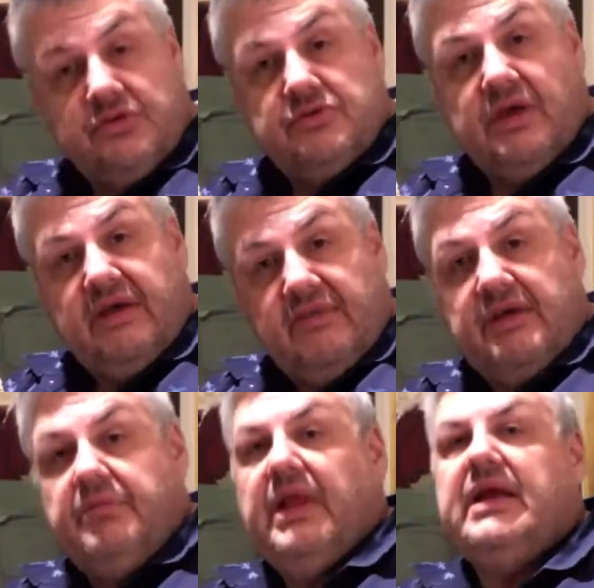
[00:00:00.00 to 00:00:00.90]
It was
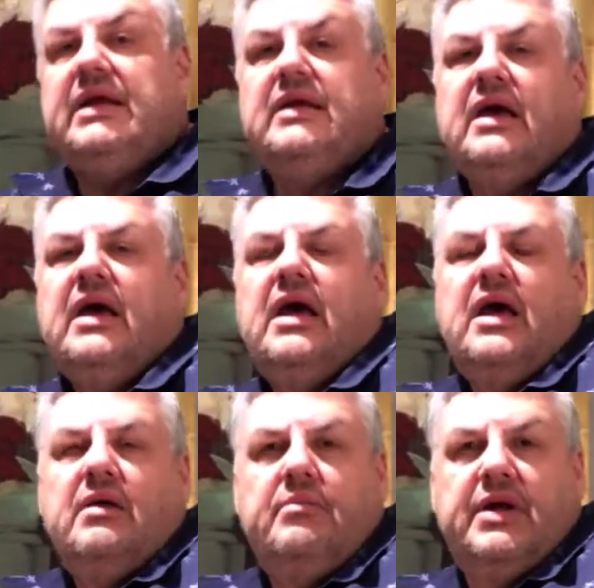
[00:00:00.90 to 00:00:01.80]
heavily plated,
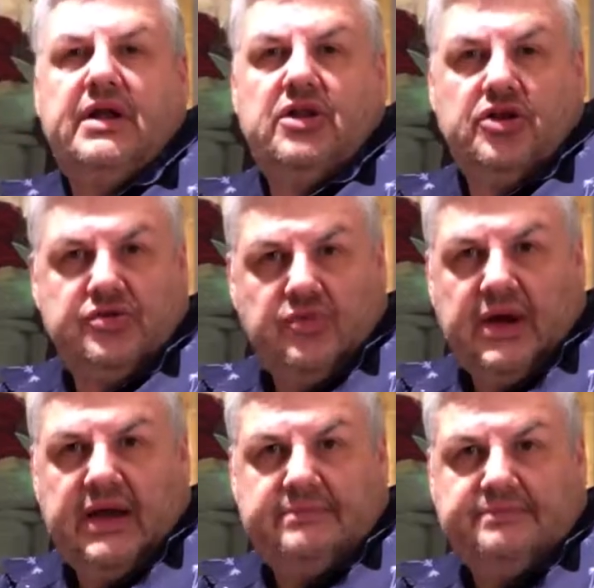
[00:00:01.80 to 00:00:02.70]
but it looked right.